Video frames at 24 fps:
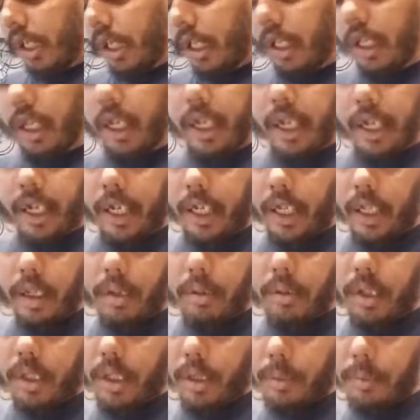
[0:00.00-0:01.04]
Yeah,
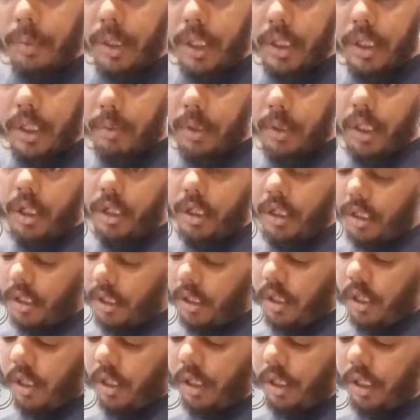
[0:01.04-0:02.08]
that means something else is
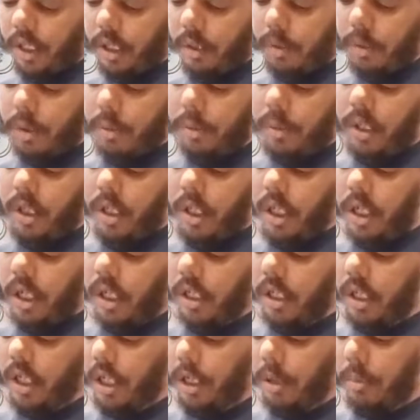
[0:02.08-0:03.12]
causing it, which means you got to
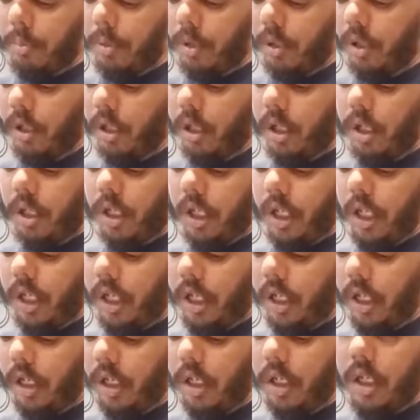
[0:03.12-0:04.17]
take it apart and clean
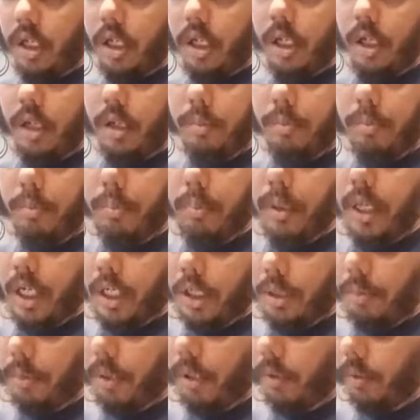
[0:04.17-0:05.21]
it and
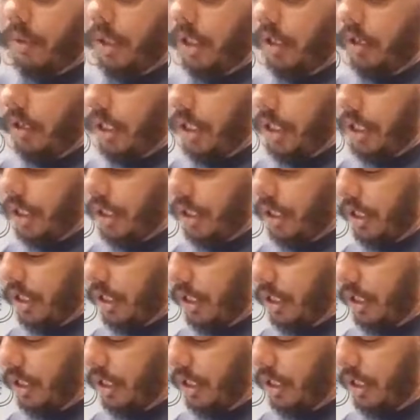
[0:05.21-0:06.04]
possibly re-grease it.